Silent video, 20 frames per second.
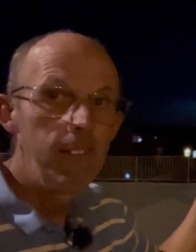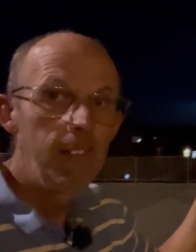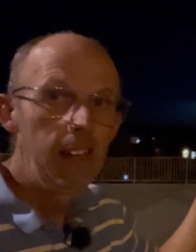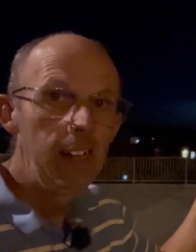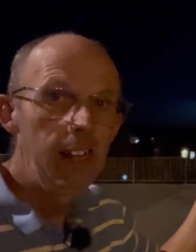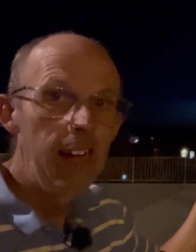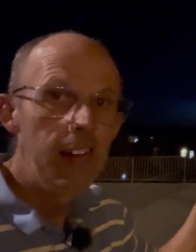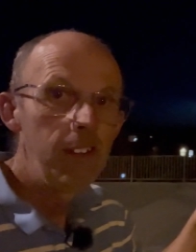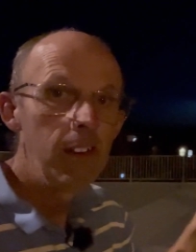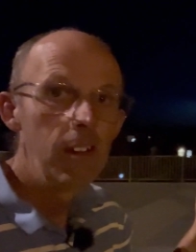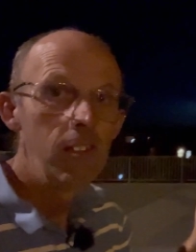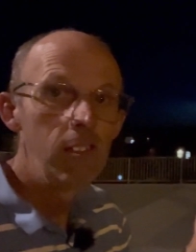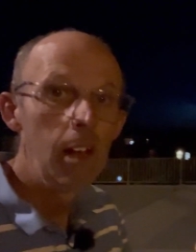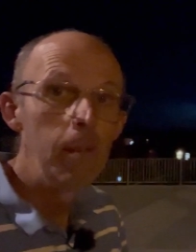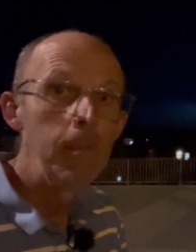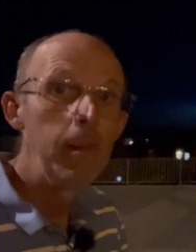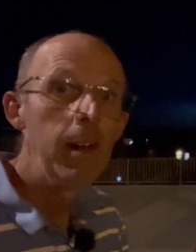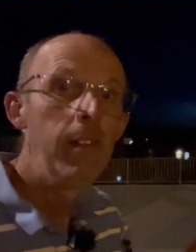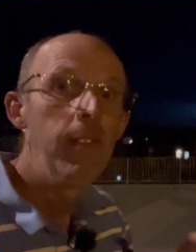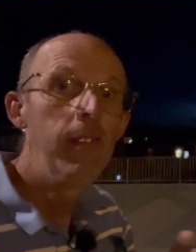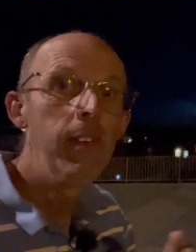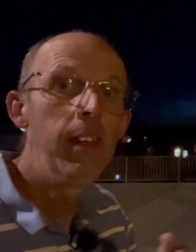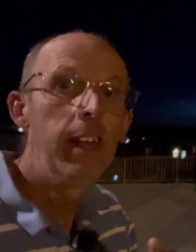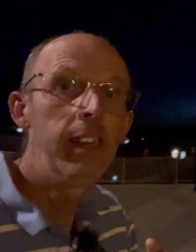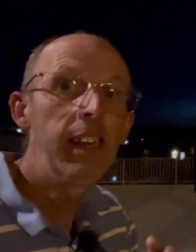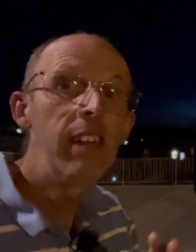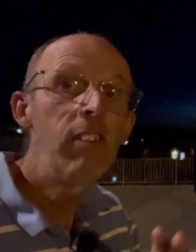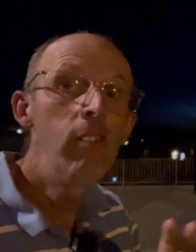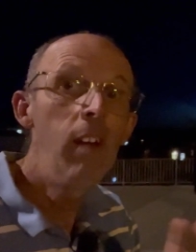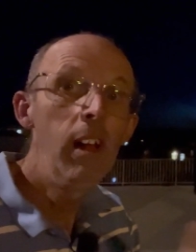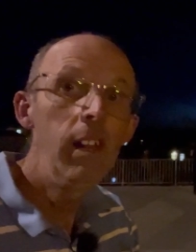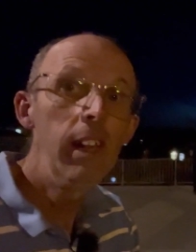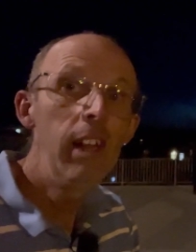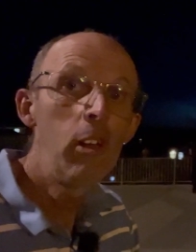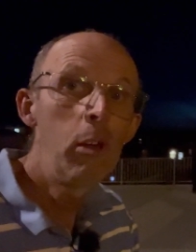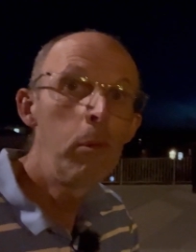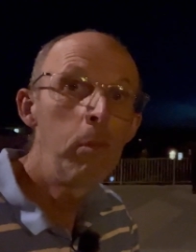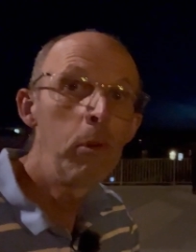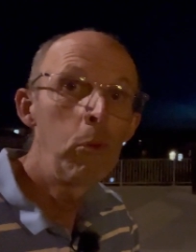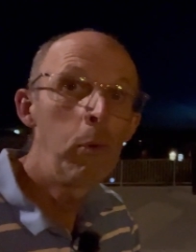the light on top and, and it's not
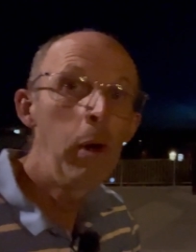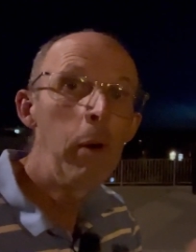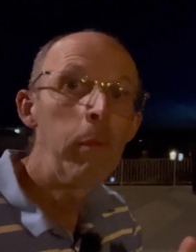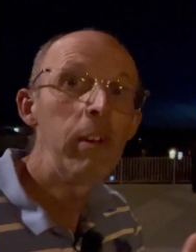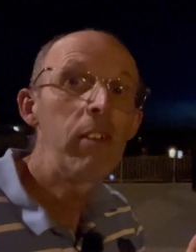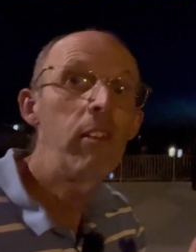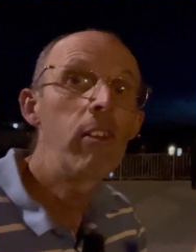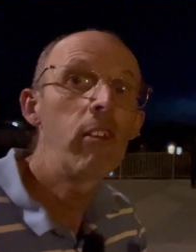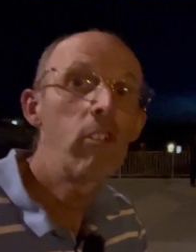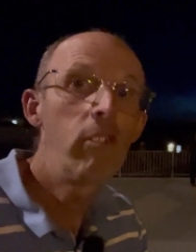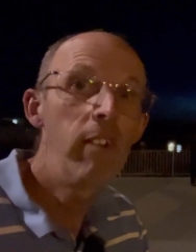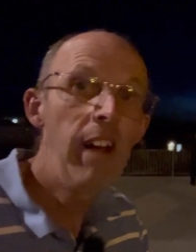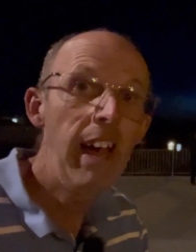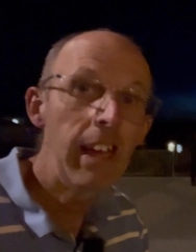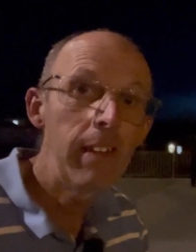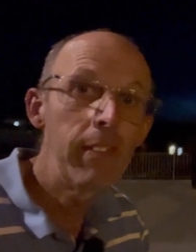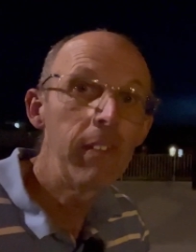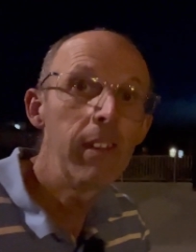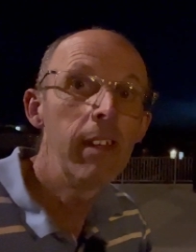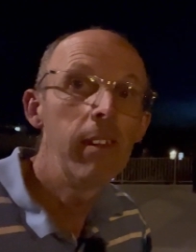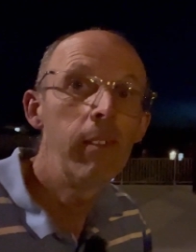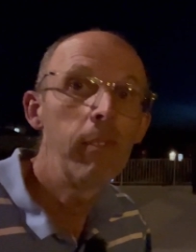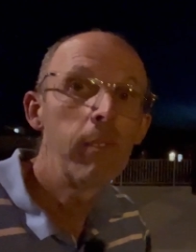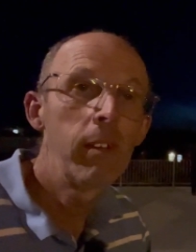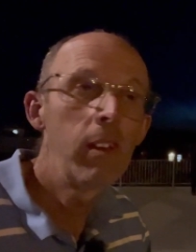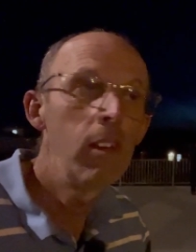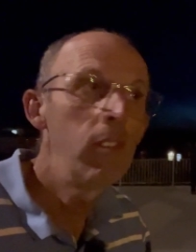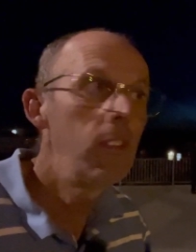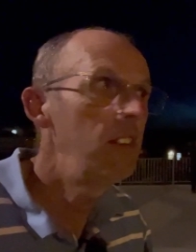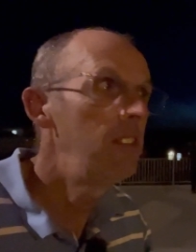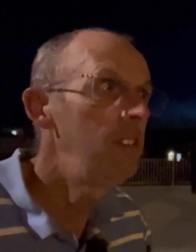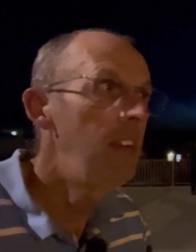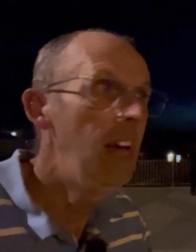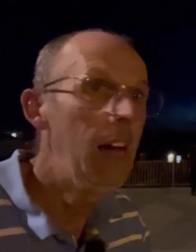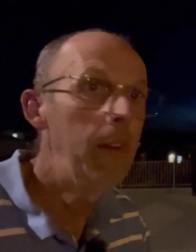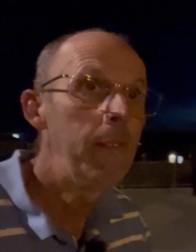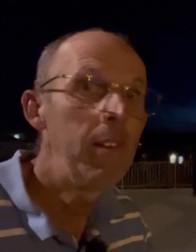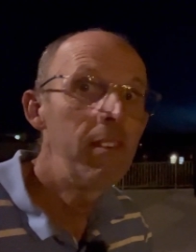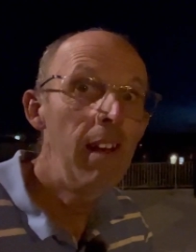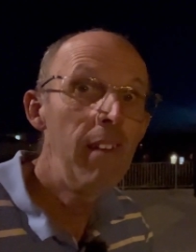lit up as well which is great because it's
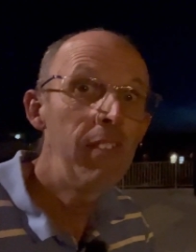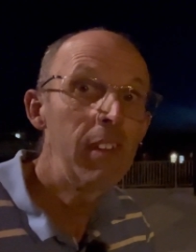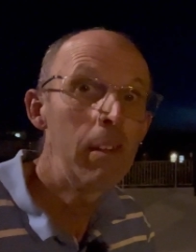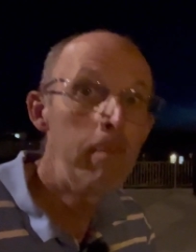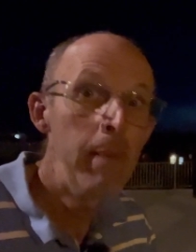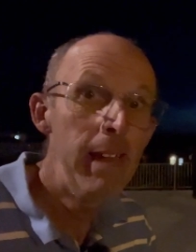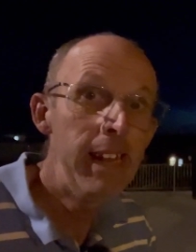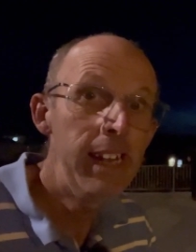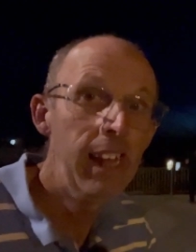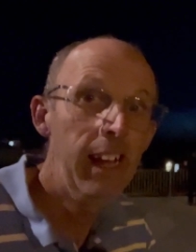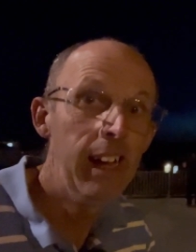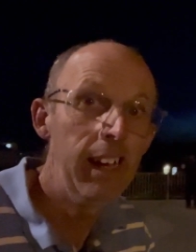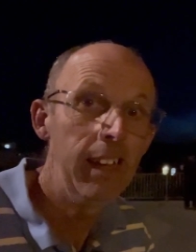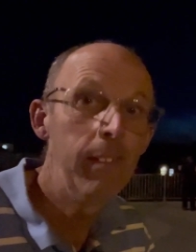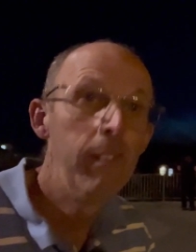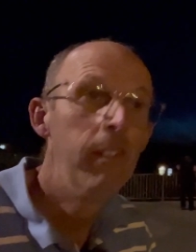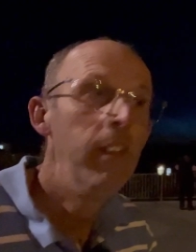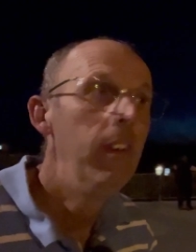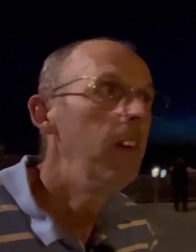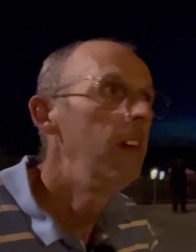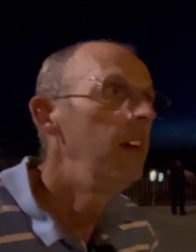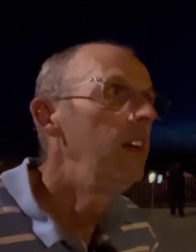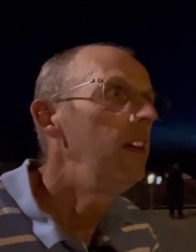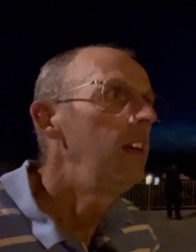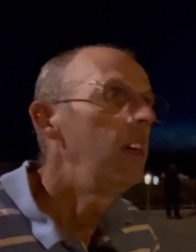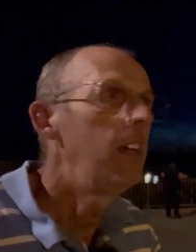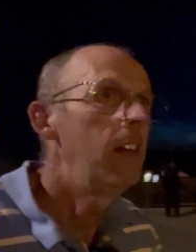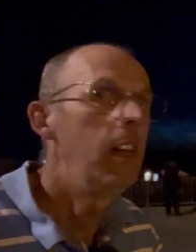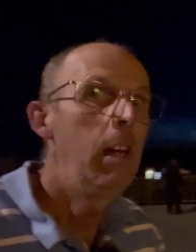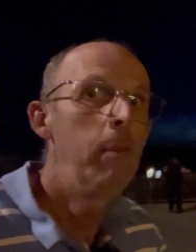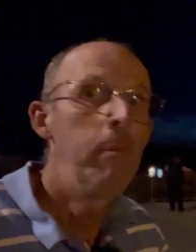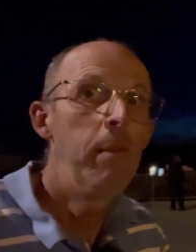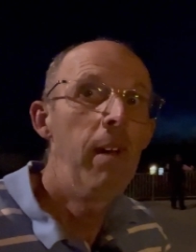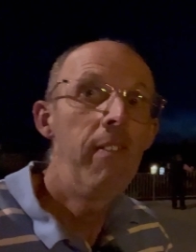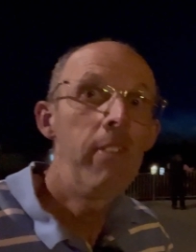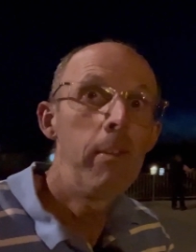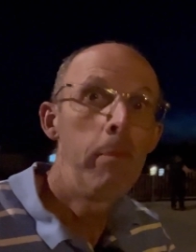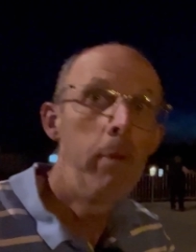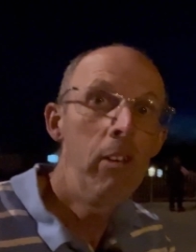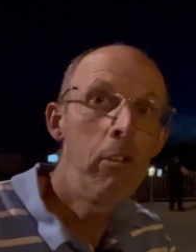now it's after midnight um,
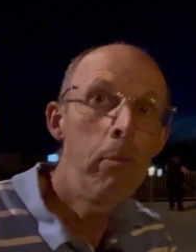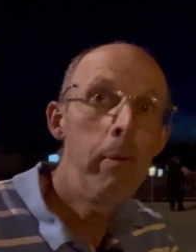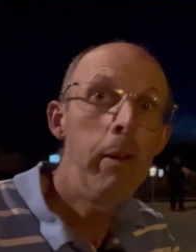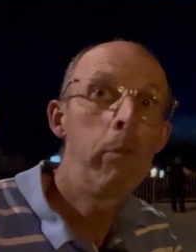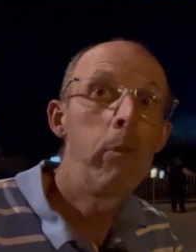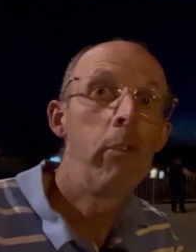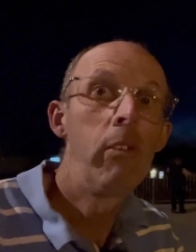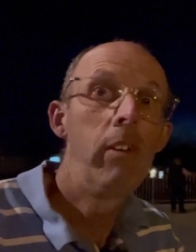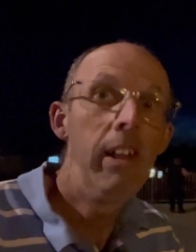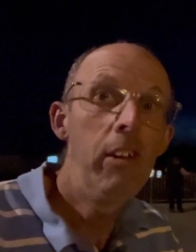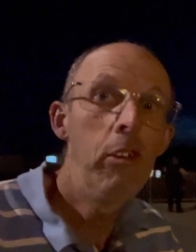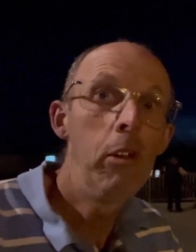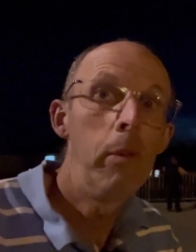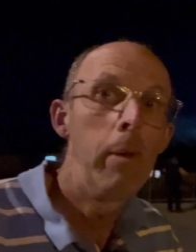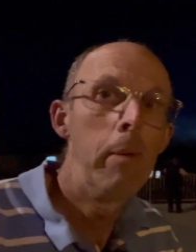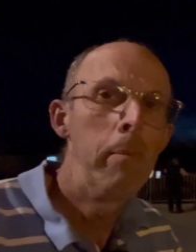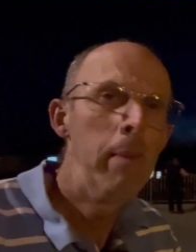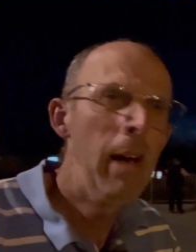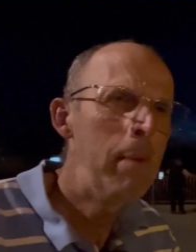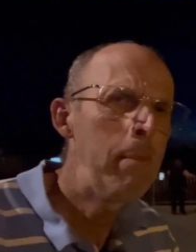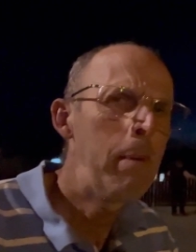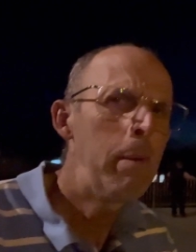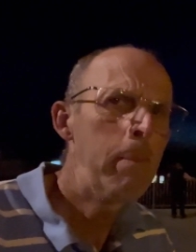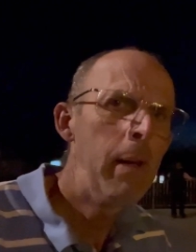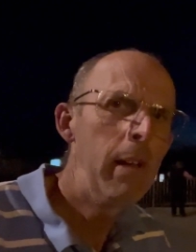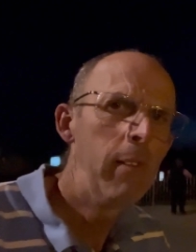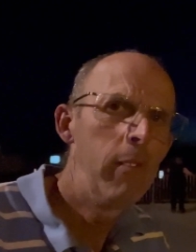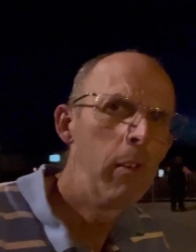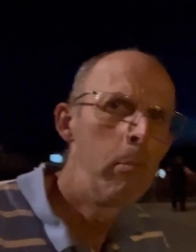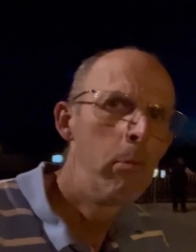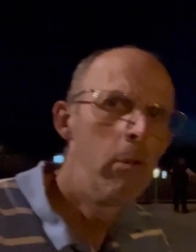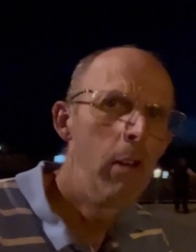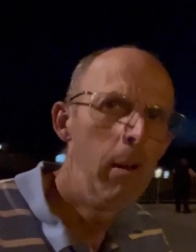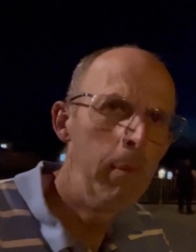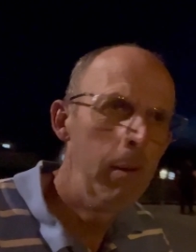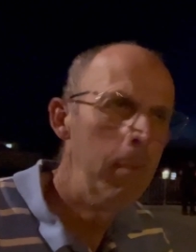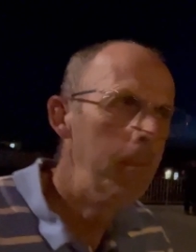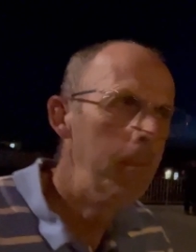if the pleasure beach was lit up it might be a bit of a problem